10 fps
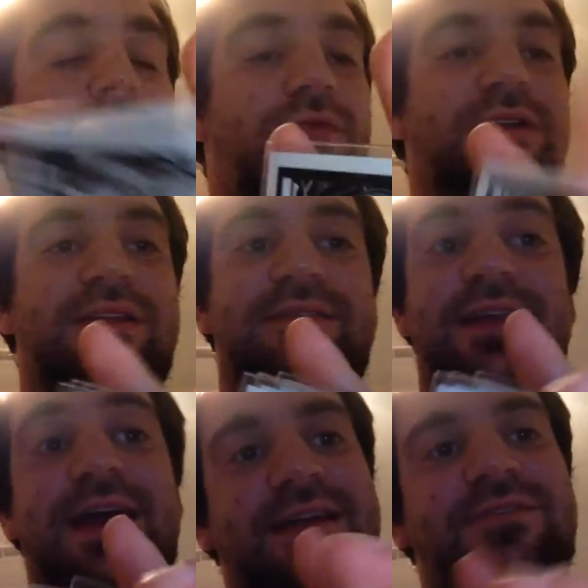this
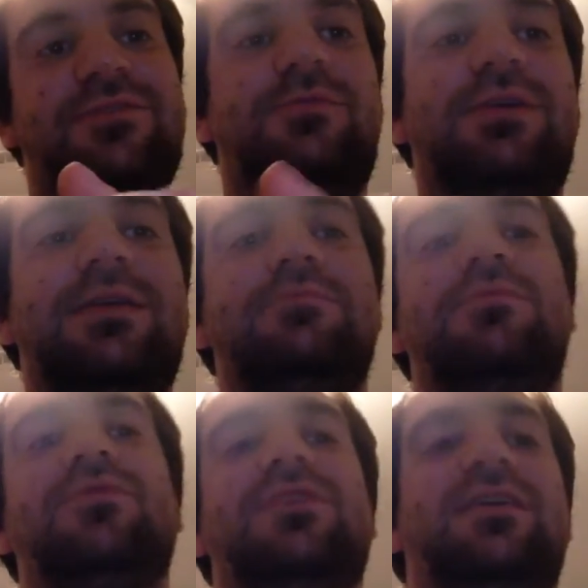attack hits, or when he
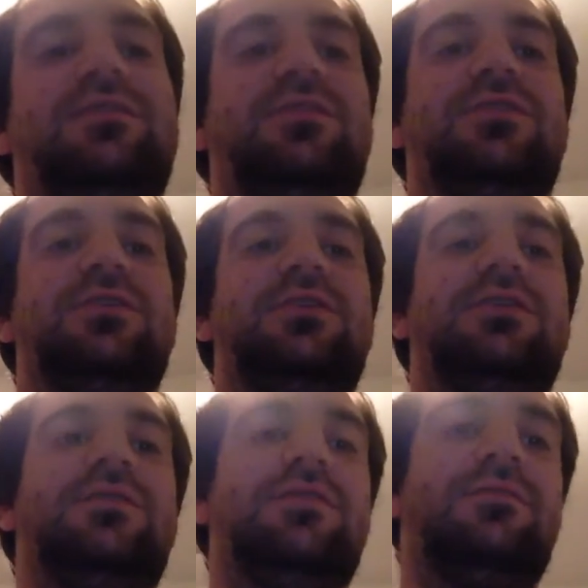boost hits, you
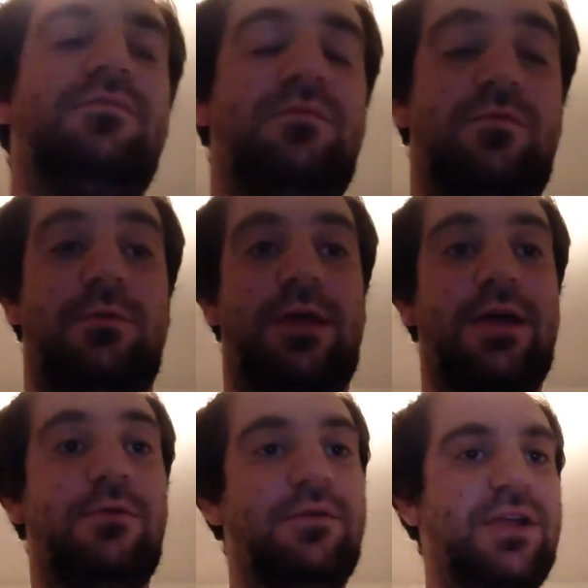could
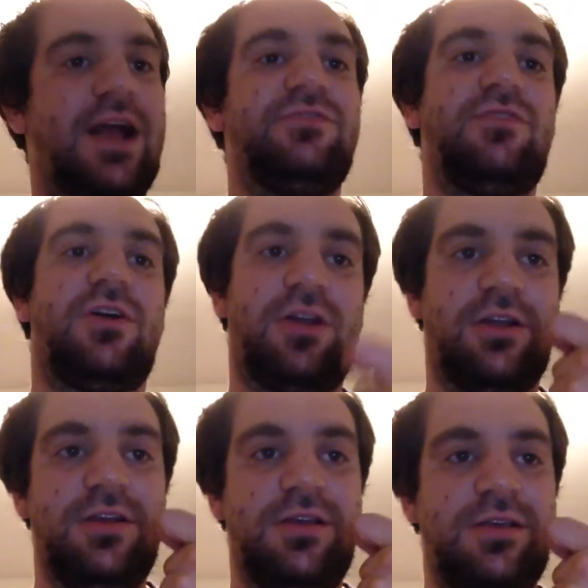retire one of you guys to draw a
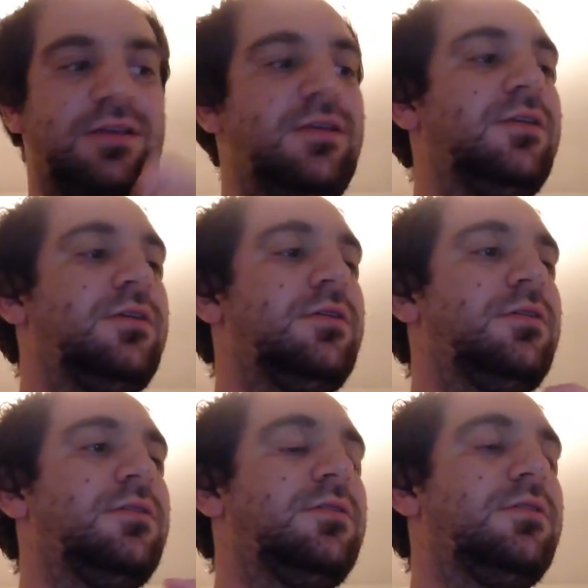card.
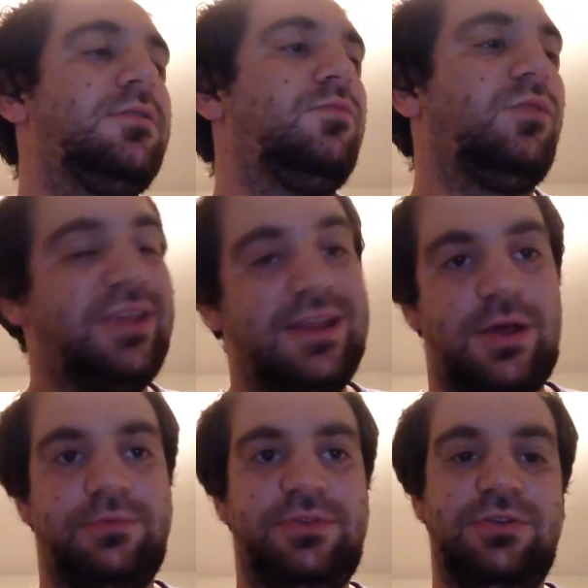Once again,
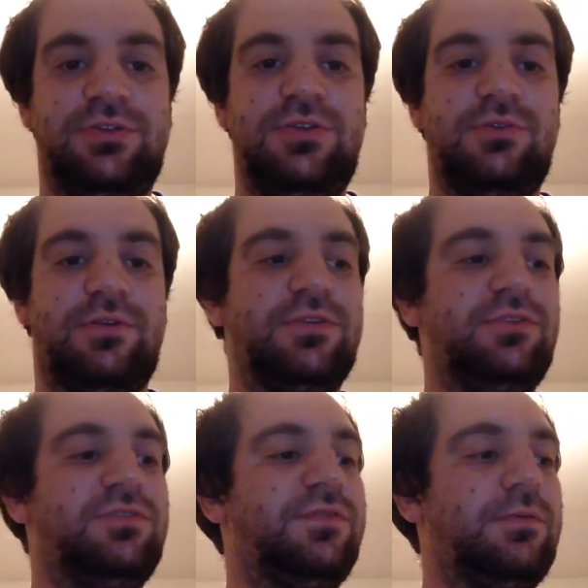helps you queue off your
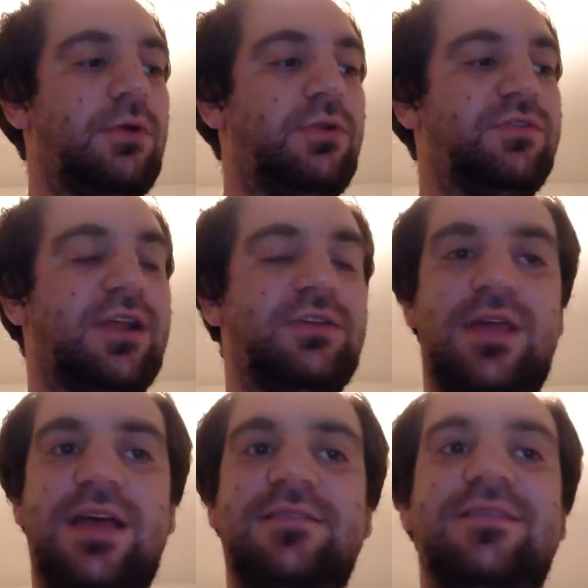dudes if your opponent's not
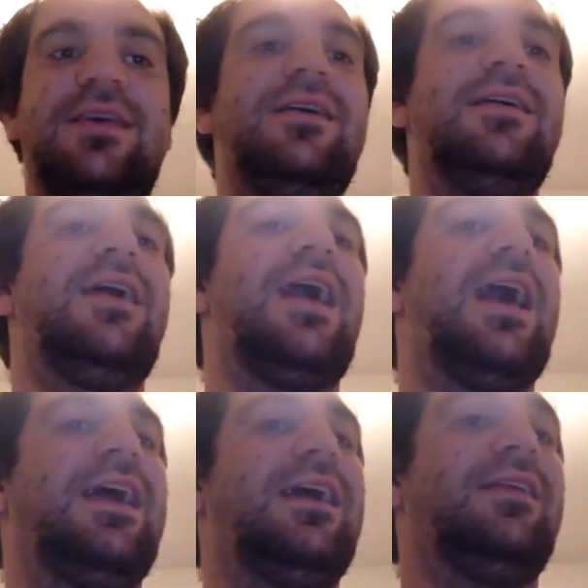doing that.
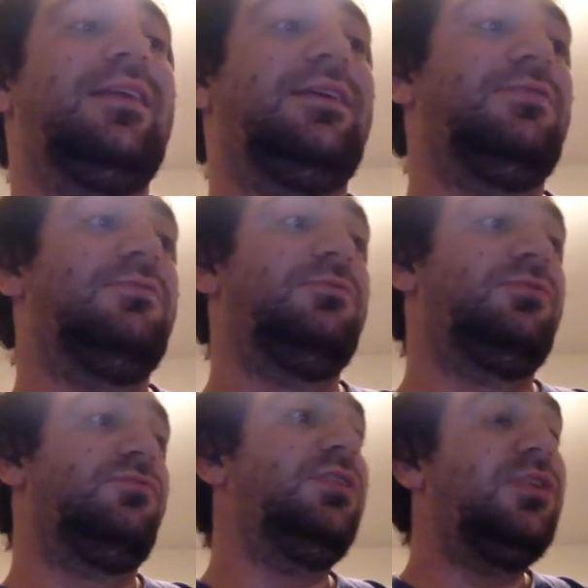And, like,
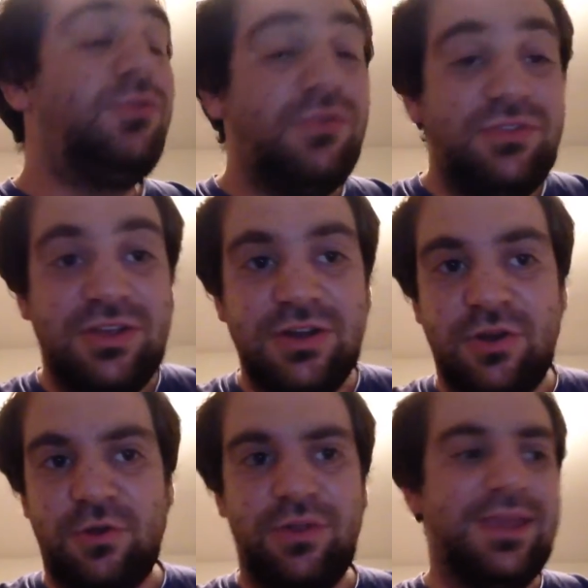what's really cool is you
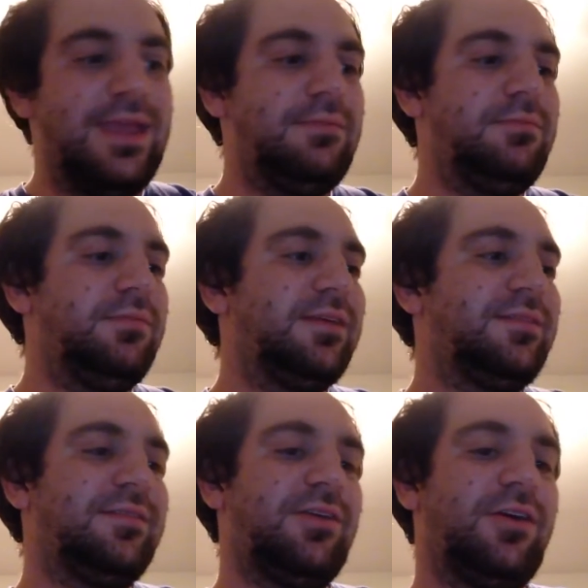could early game
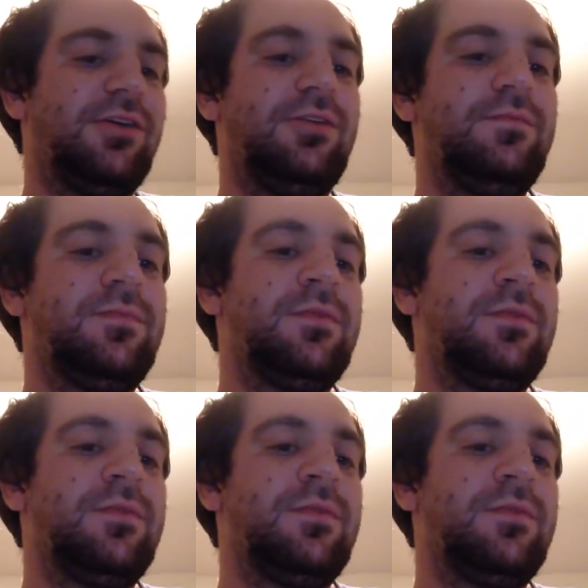this card.